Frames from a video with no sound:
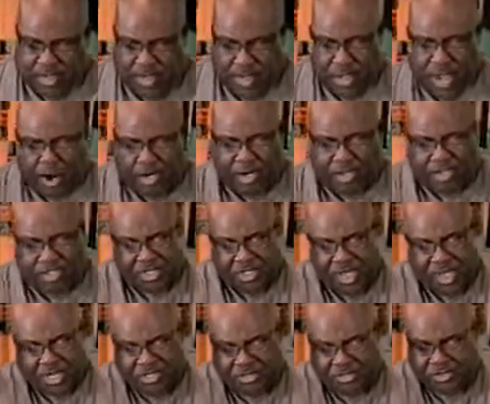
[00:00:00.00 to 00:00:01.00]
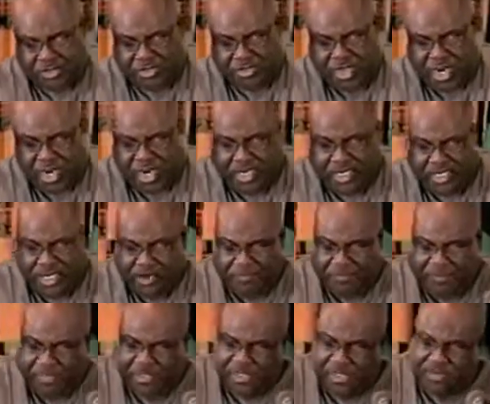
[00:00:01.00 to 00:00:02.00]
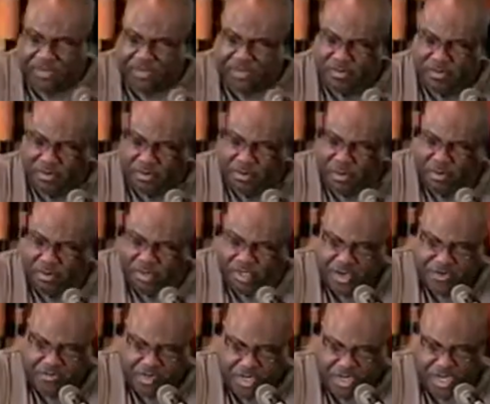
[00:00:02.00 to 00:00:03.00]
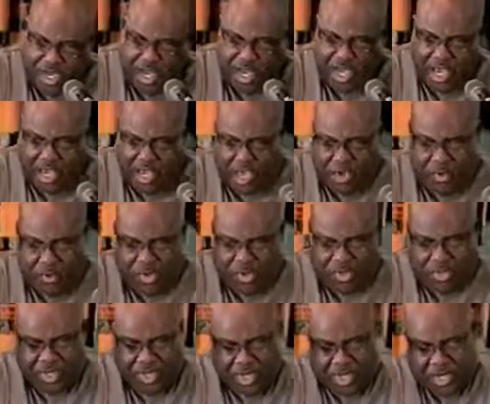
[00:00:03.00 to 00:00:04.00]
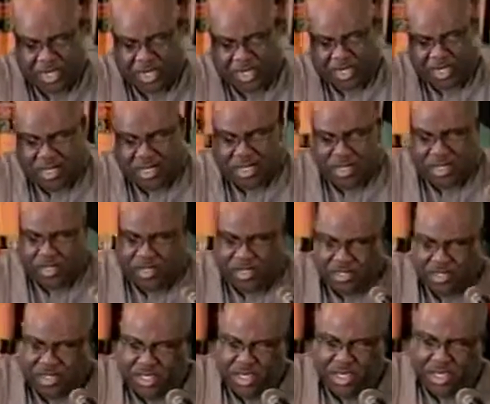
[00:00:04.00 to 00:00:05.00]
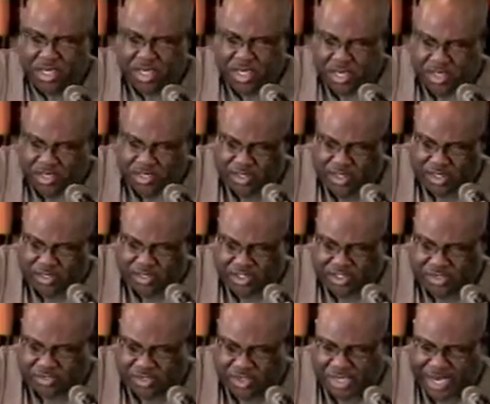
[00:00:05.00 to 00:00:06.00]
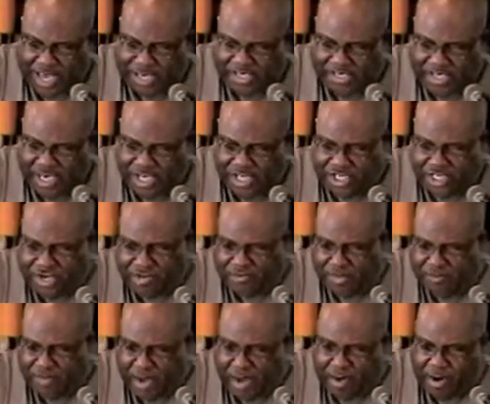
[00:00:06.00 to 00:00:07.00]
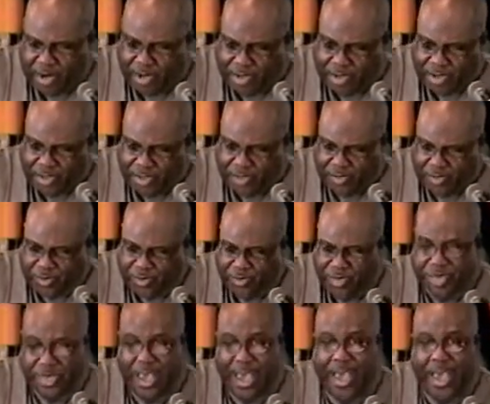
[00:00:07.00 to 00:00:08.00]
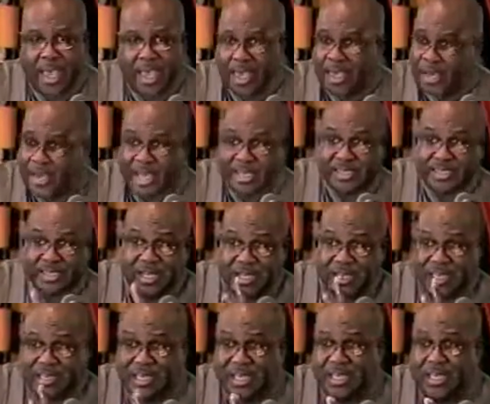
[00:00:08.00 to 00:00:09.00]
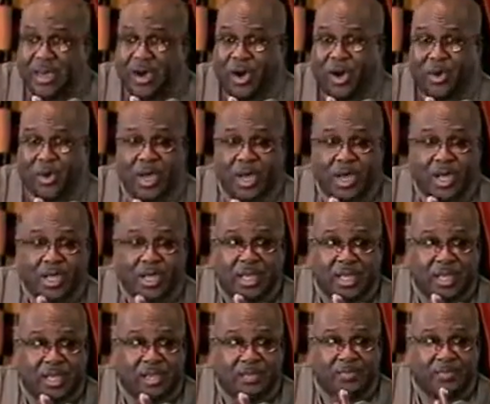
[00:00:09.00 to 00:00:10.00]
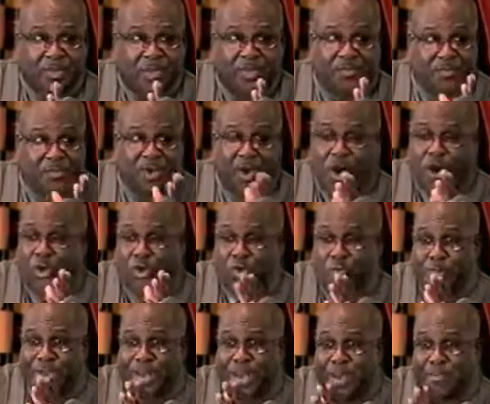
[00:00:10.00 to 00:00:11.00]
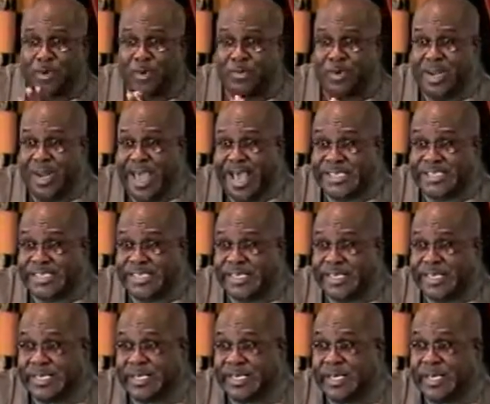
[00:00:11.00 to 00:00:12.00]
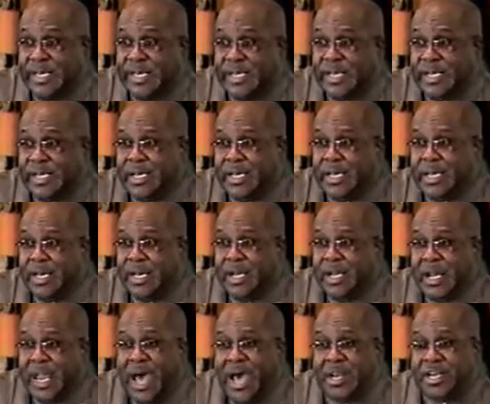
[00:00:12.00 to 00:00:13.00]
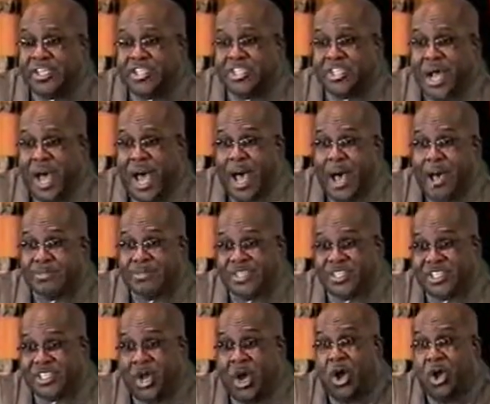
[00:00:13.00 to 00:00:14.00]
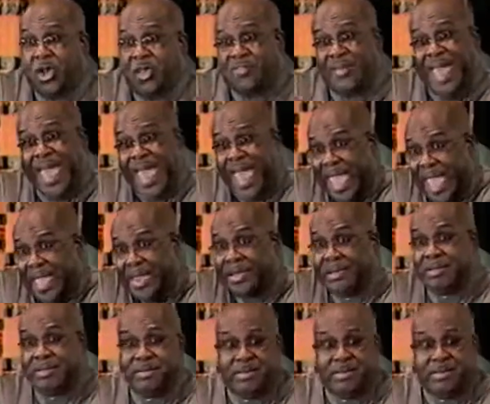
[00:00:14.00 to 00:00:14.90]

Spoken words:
Our international trade deficit grows every day, and with the deindustrialization of America through the, and that's another thing, y'all, for y'all who may not be realizing it, a lot of jobs that y'all have had